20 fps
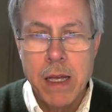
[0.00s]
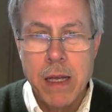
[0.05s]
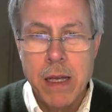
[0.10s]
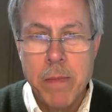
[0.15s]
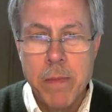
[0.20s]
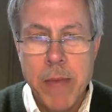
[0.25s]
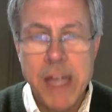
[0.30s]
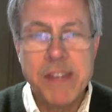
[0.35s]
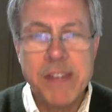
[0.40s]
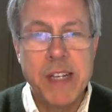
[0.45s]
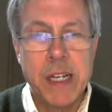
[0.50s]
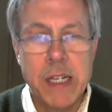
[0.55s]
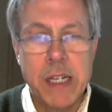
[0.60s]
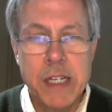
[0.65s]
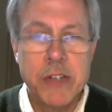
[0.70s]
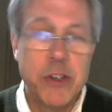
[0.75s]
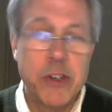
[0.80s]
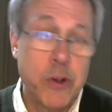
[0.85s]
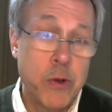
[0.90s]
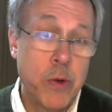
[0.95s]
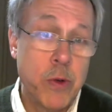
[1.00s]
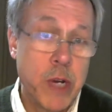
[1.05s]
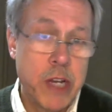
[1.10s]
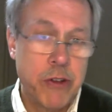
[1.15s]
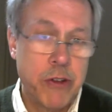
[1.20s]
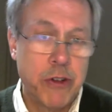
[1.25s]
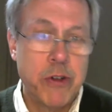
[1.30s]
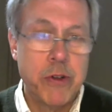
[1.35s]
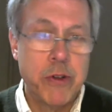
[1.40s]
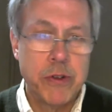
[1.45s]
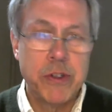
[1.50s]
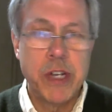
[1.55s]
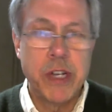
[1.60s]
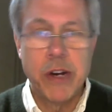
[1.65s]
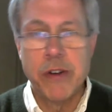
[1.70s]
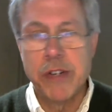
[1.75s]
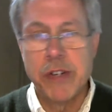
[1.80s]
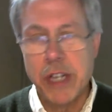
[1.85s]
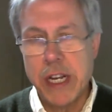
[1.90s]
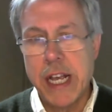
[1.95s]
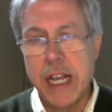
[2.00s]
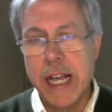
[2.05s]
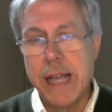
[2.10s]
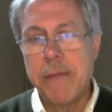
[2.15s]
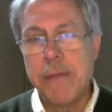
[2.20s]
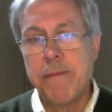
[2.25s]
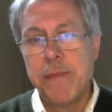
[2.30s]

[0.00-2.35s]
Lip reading: Basically, two issues here today.